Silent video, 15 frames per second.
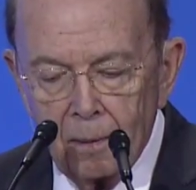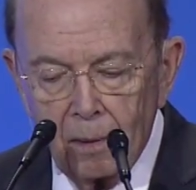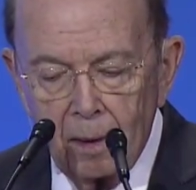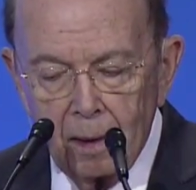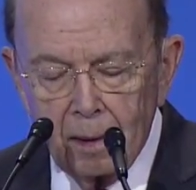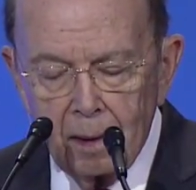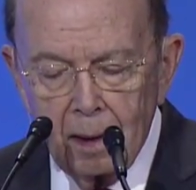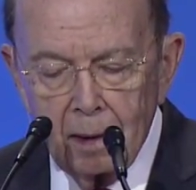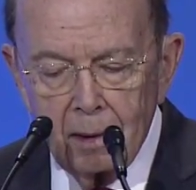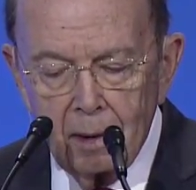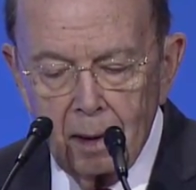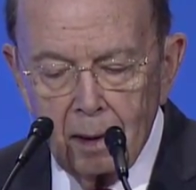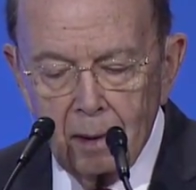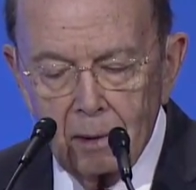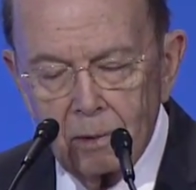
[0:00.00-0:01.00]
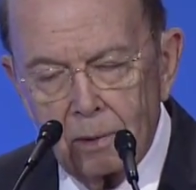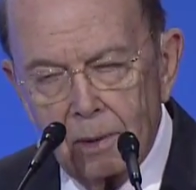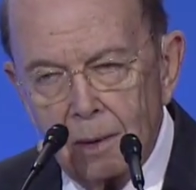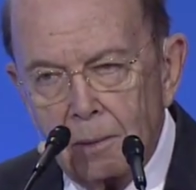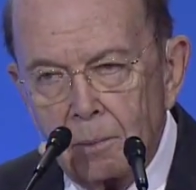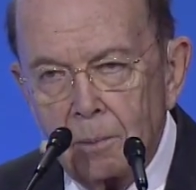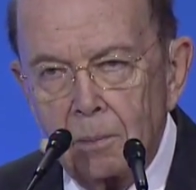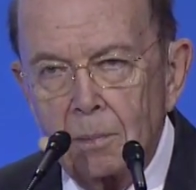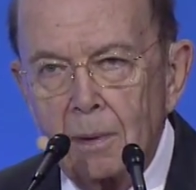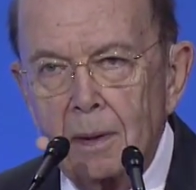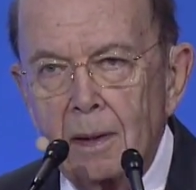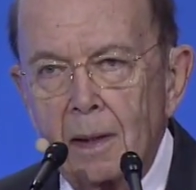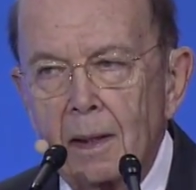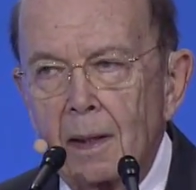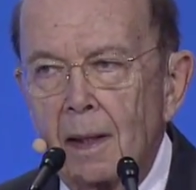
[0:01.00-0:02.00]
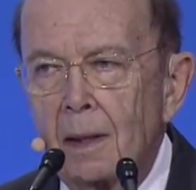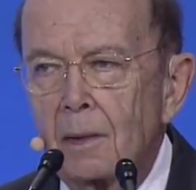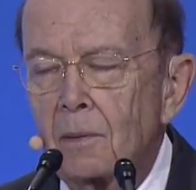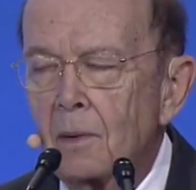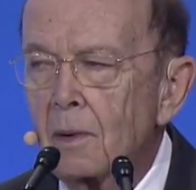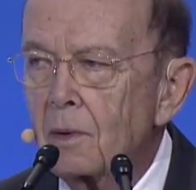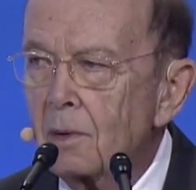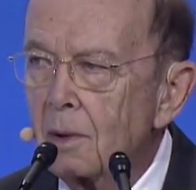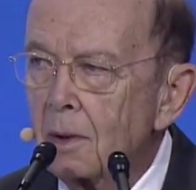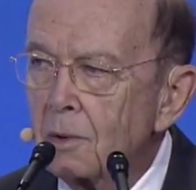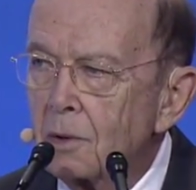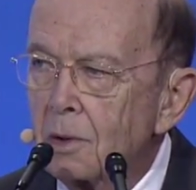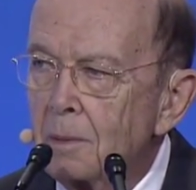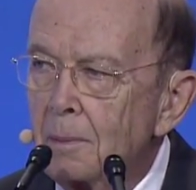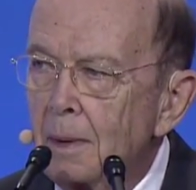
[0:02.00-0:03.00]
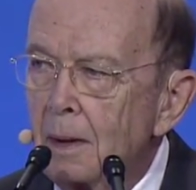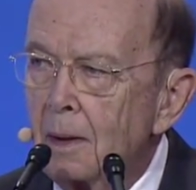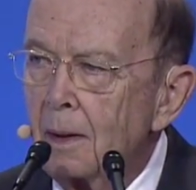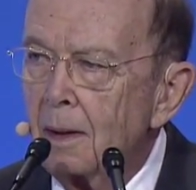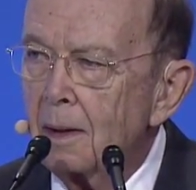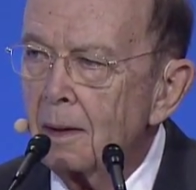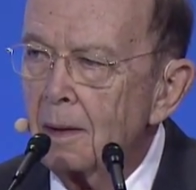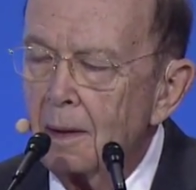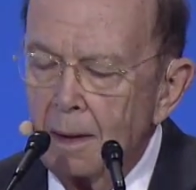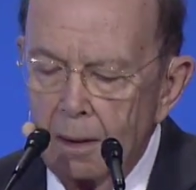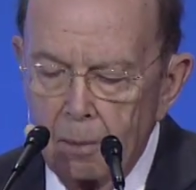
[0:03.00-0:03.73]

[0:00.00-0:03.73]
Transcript: their ideas and bringing in the social media,